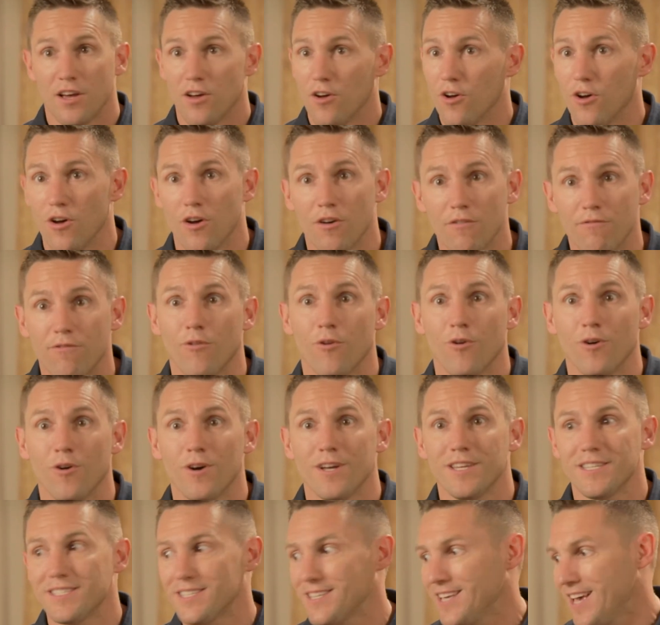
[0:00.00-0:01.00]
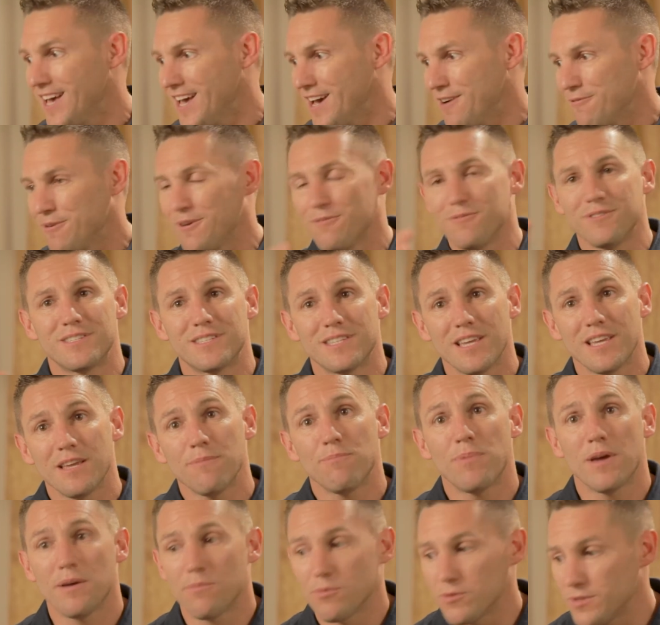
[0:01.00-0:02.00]
her voice, we would see
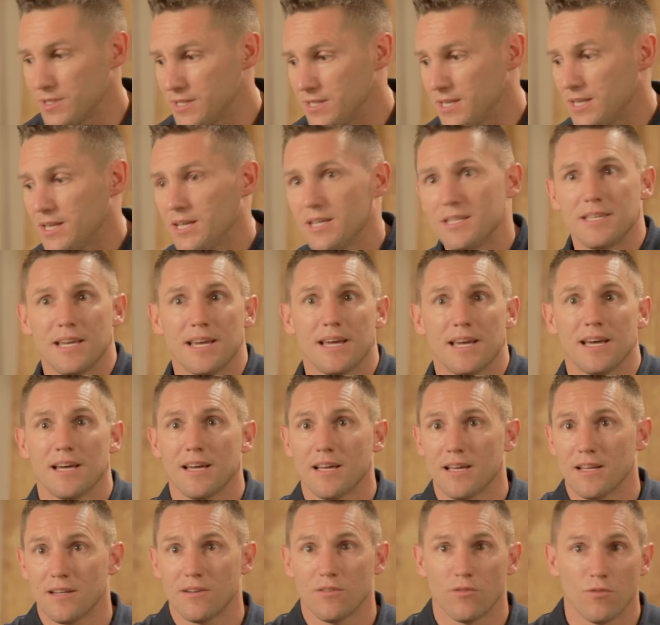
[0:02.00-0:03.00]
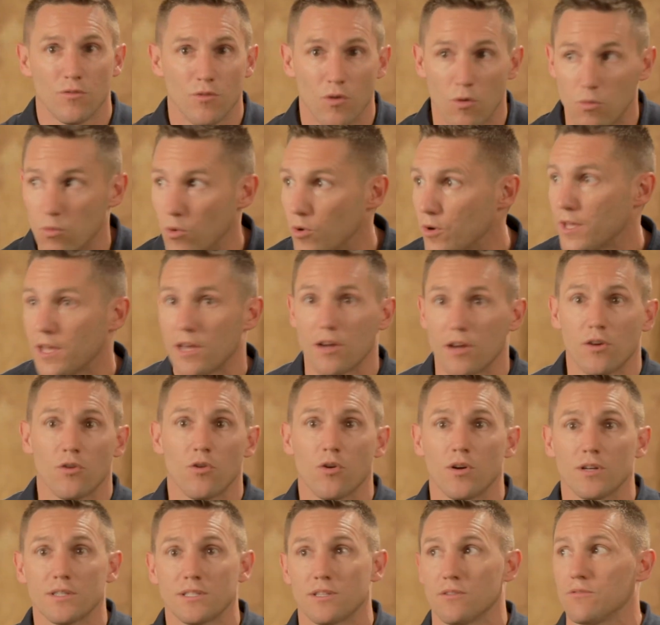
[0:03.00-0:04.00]
people sitting down or walking
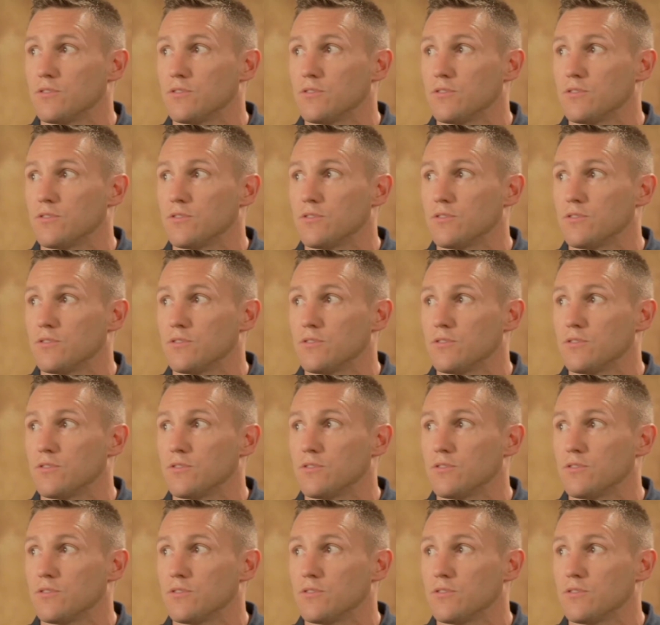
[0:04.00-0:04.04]
across.